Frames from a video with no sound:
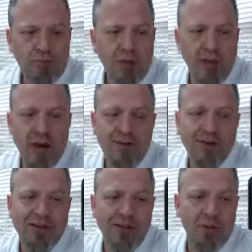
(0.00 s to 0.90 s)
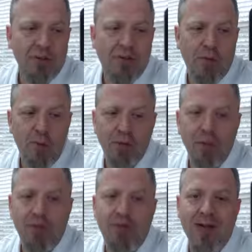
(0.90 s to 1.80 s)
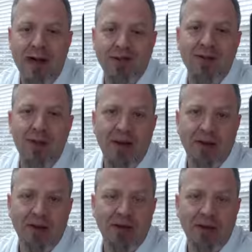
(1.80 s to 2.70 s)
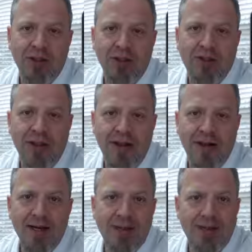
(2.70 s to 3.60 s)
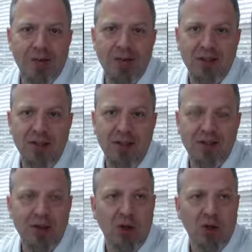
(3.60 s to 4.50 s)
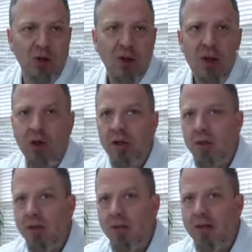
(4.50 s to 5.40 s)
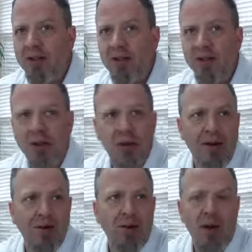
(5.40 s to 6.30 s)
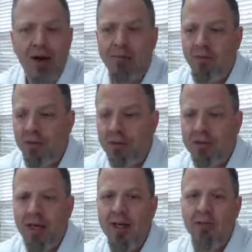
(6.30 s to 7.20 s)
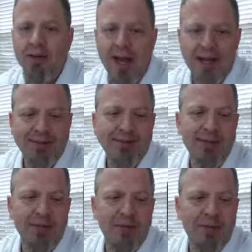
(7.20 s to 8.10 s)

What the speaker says: And obviously, number 4, you have got to make sure that your data is up to date. So you need to make sure you have the right first name, last name.